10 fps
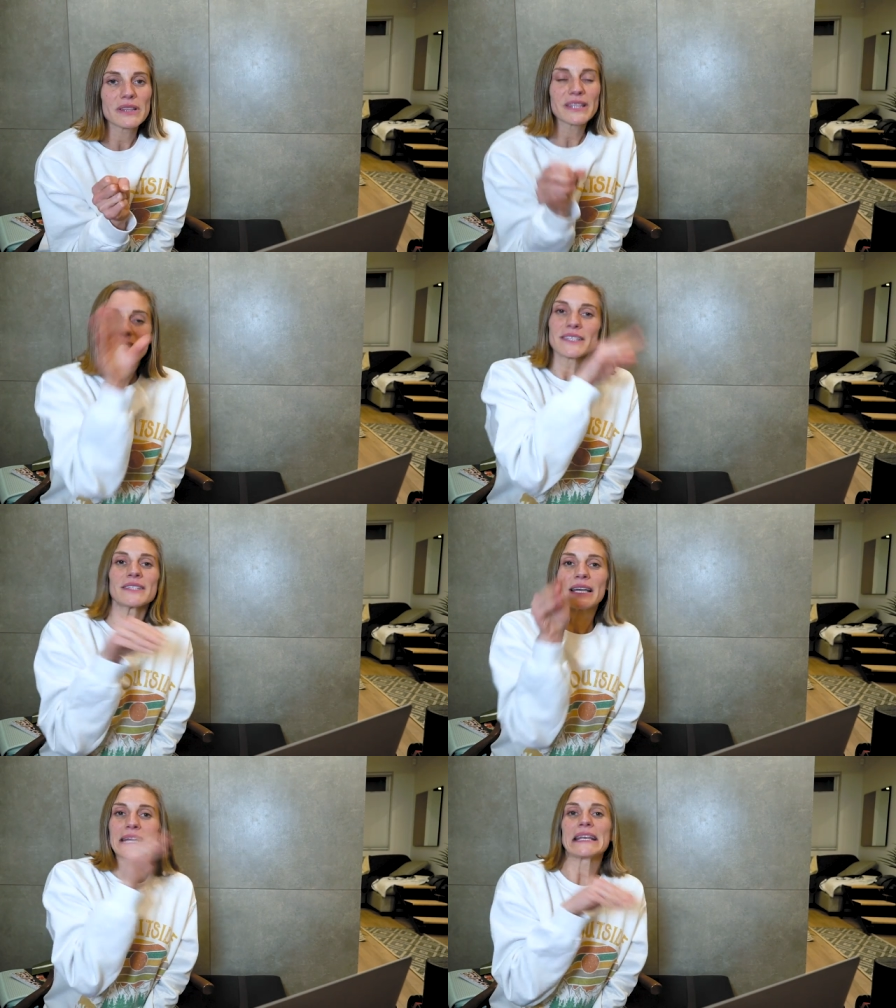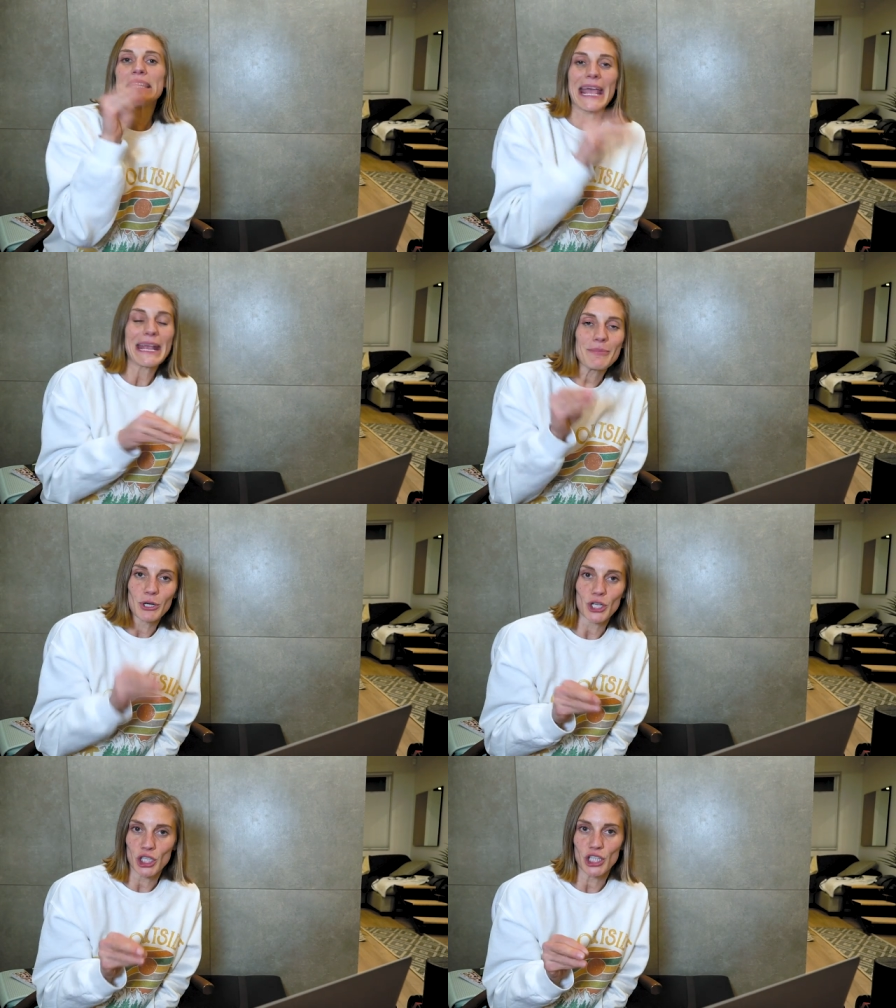This is like a
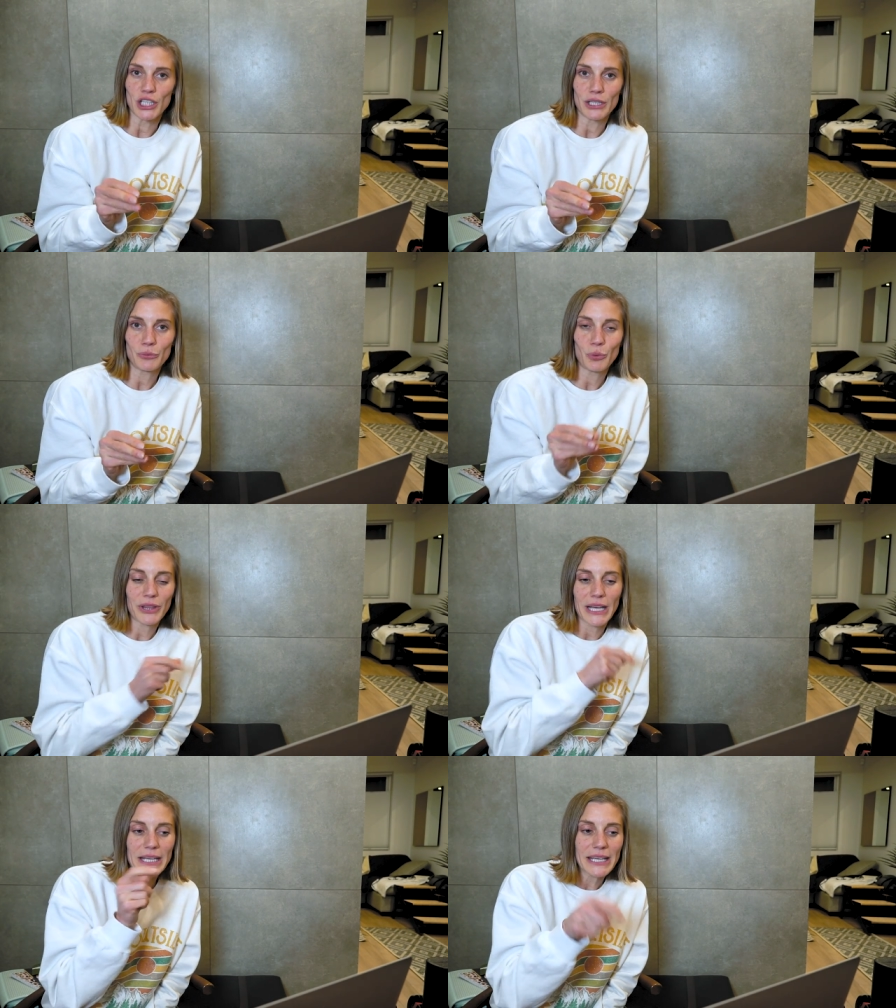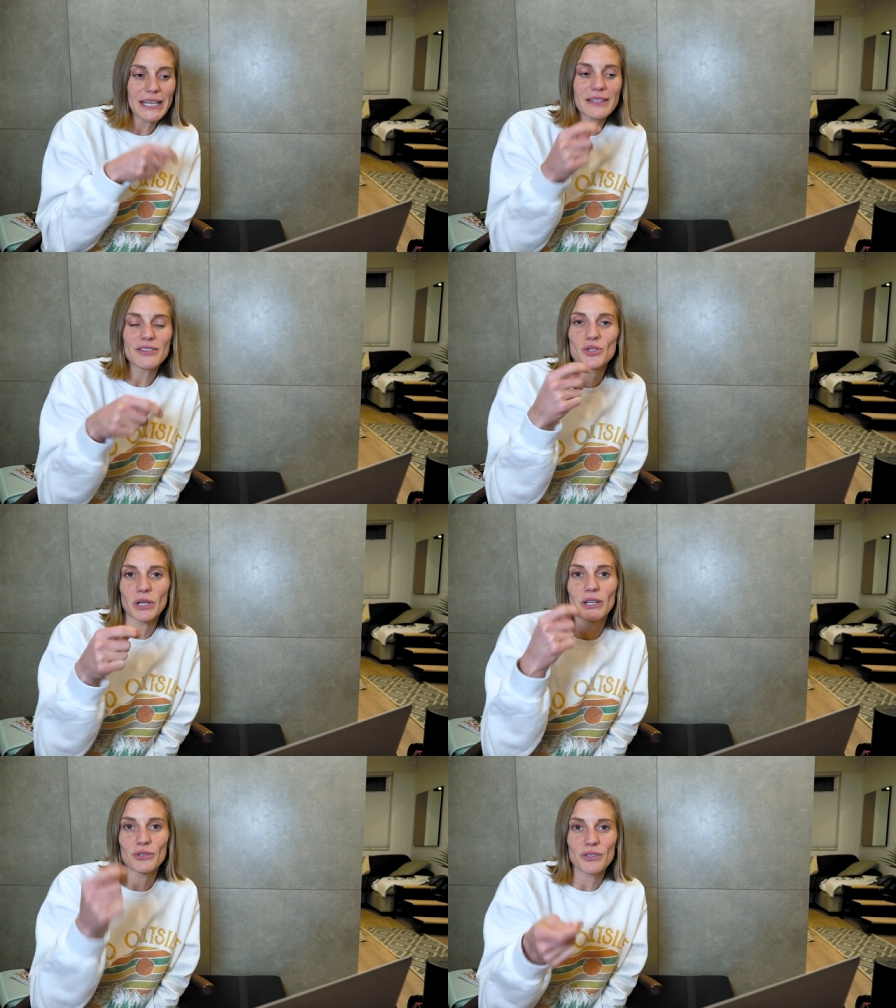neighborhood with like kids
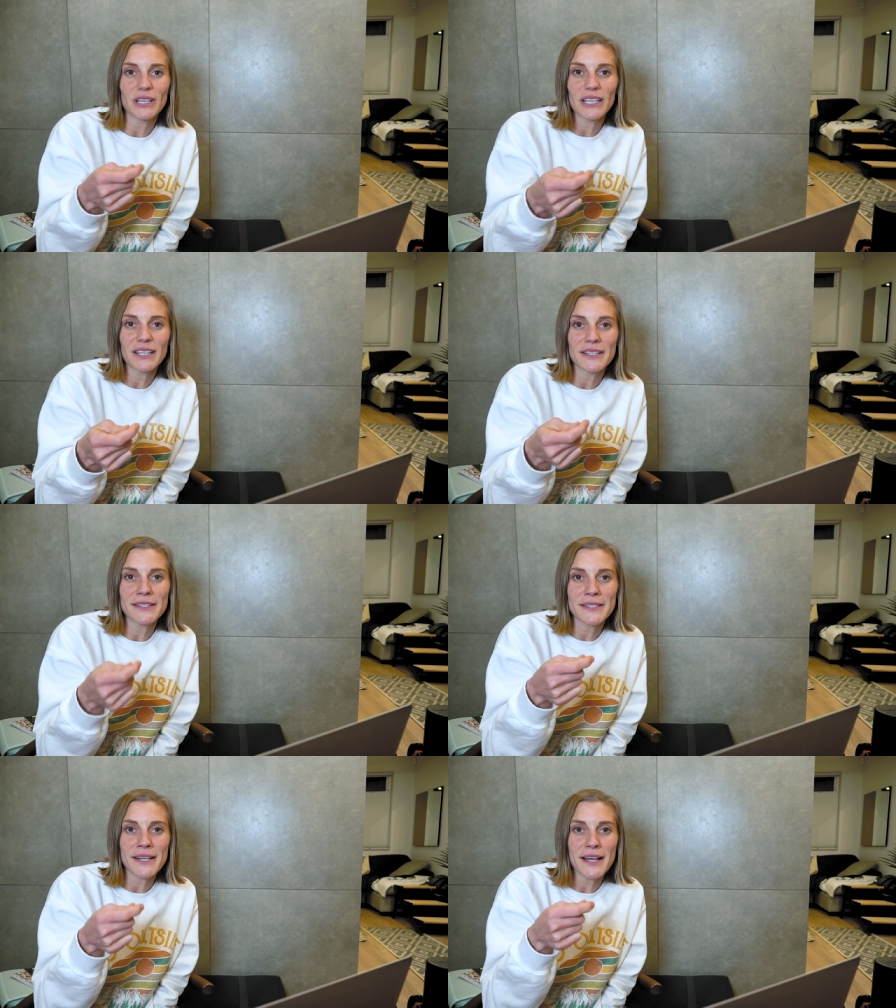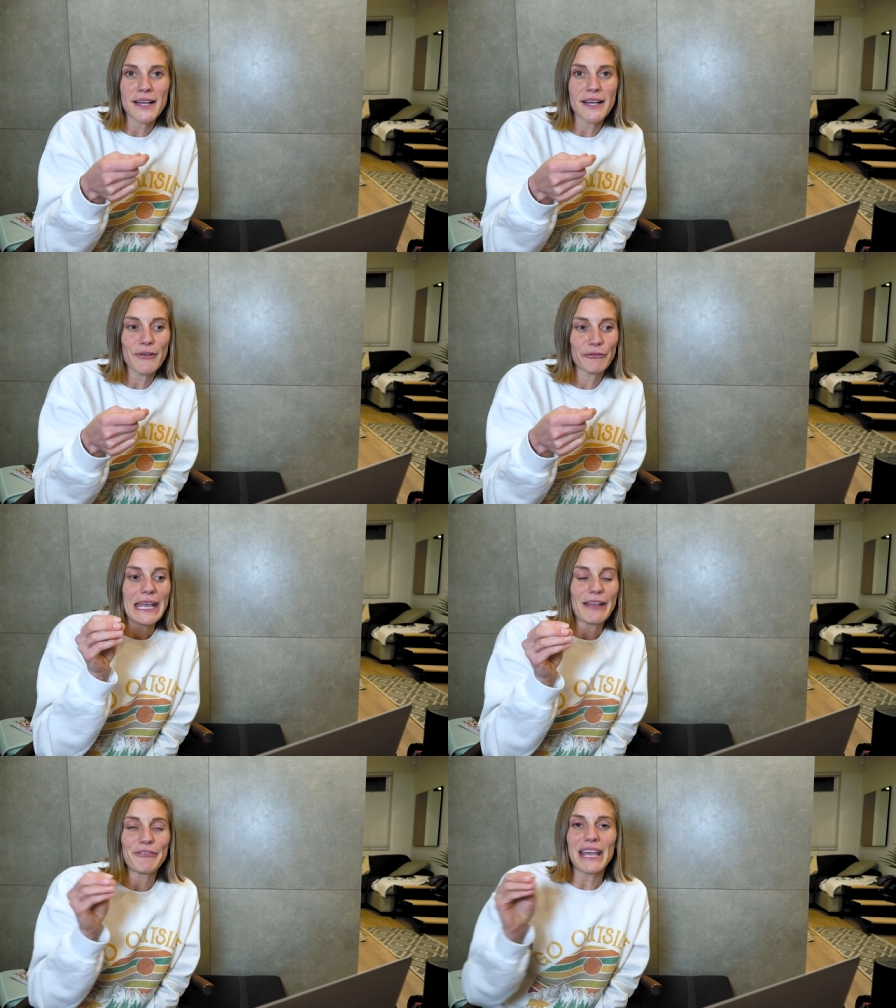trick or treating and stuff.
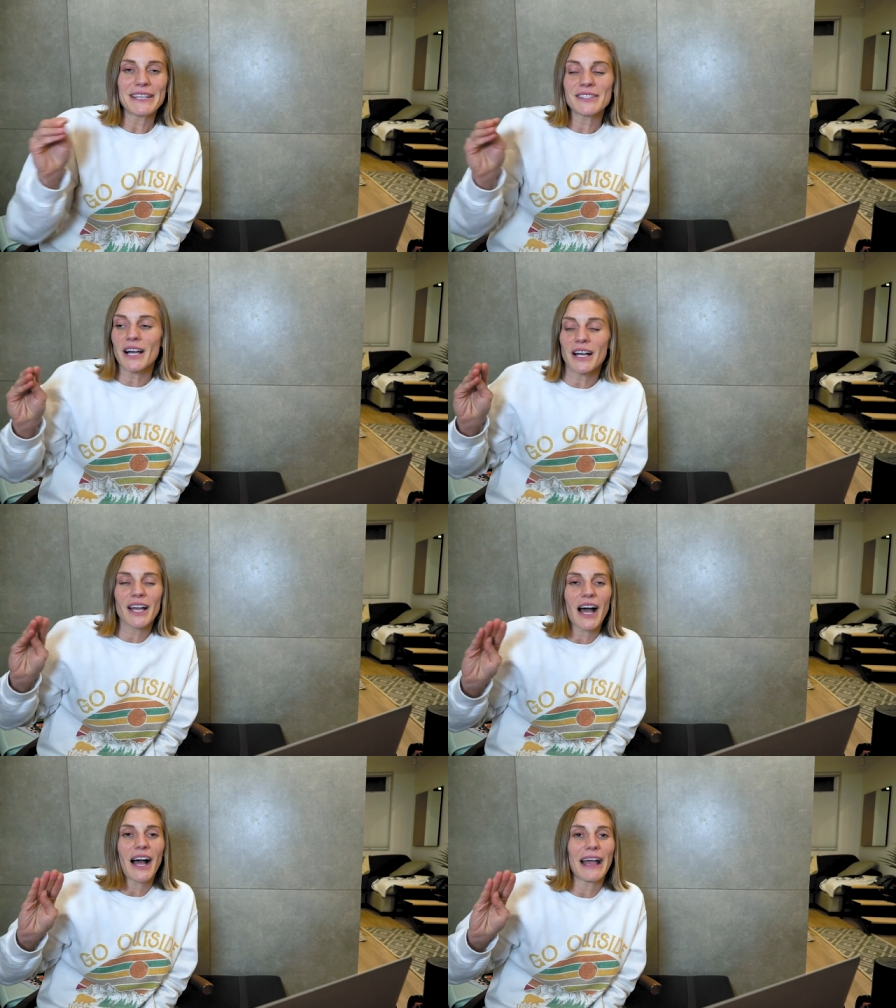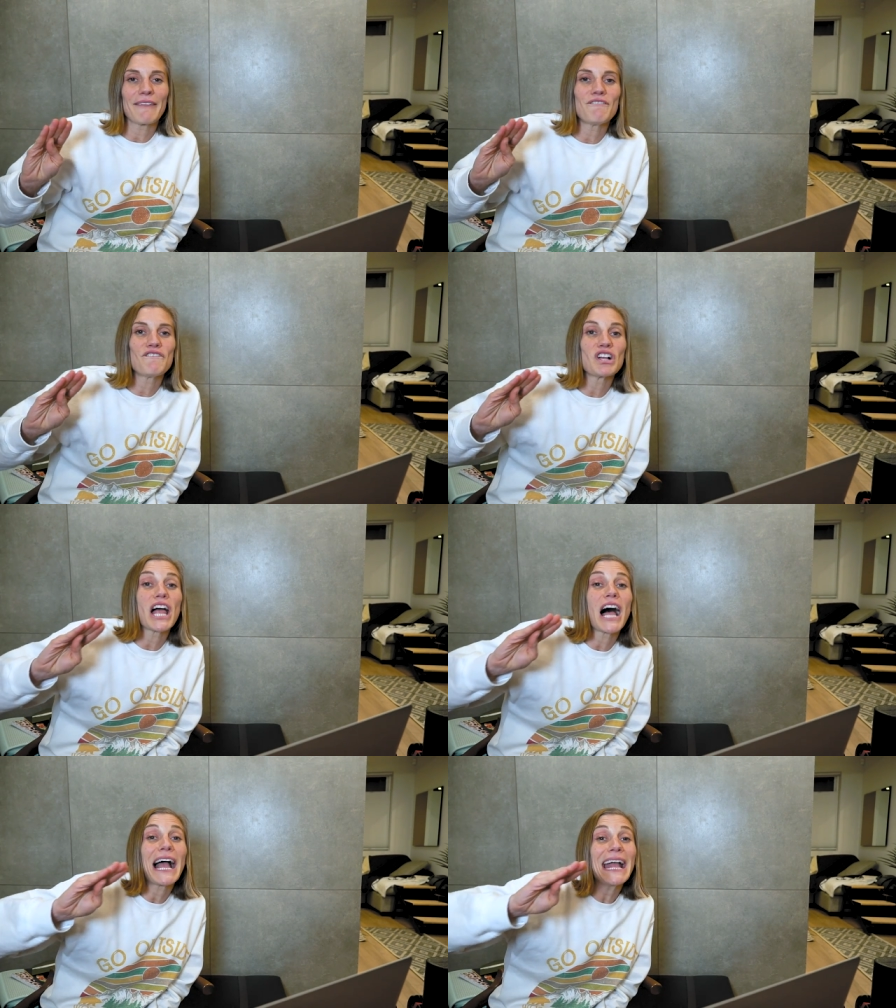If they saw a guy
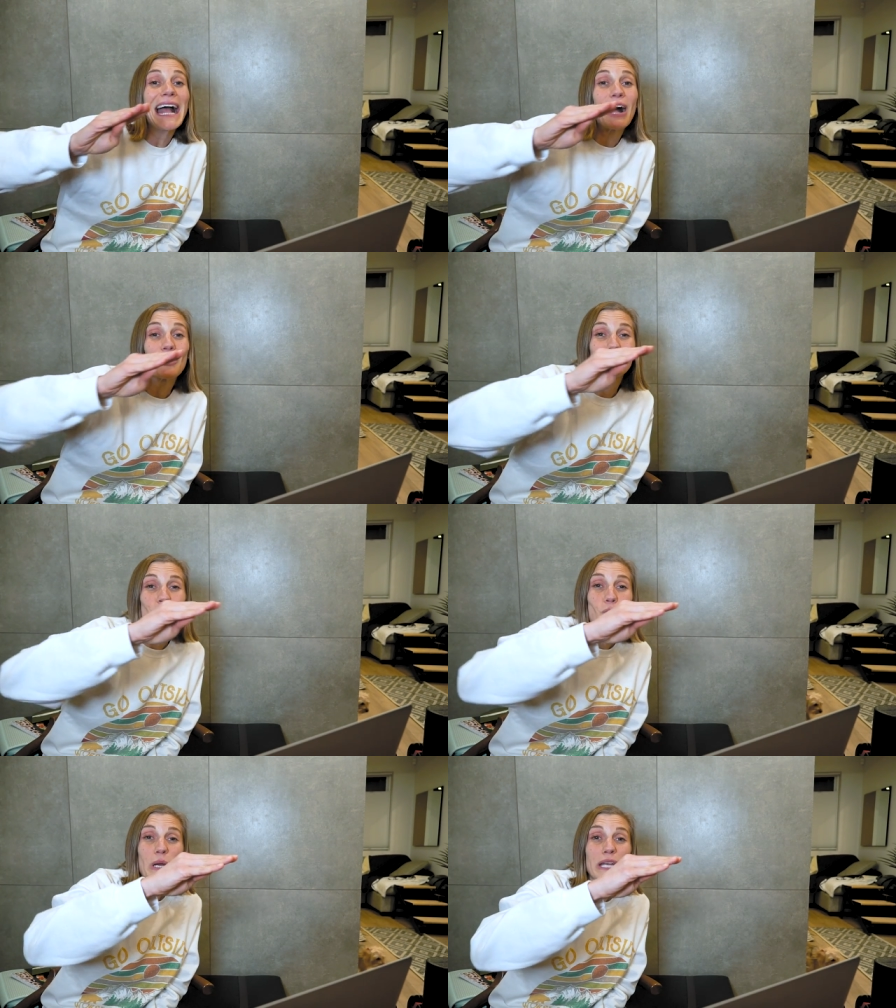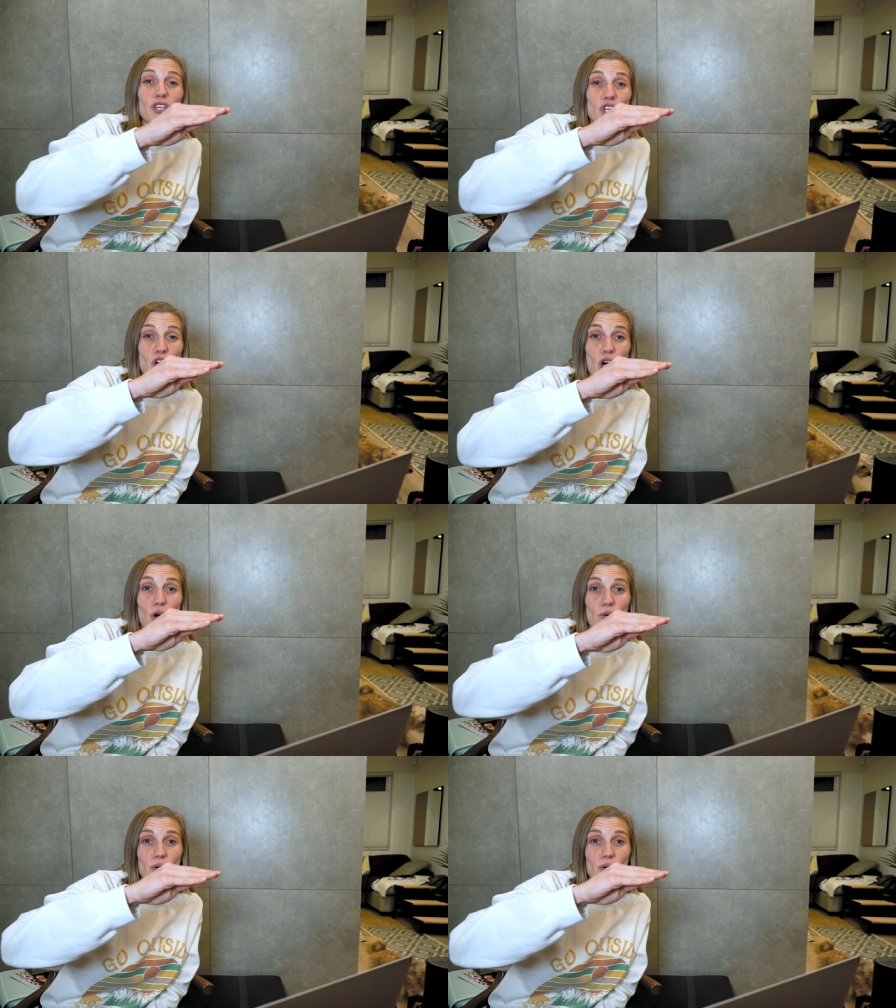fly out of a window